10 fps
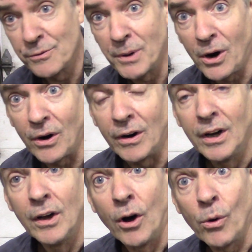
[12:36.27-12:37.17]
more.
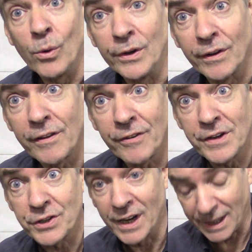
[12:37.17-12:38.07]
Oh, another
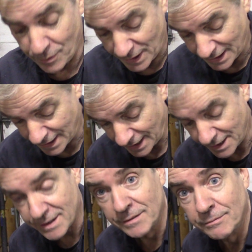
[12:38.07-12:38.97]
feature I quite
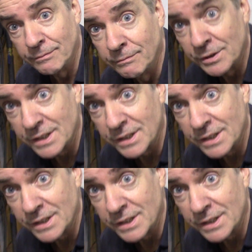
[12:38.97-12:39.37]
liked was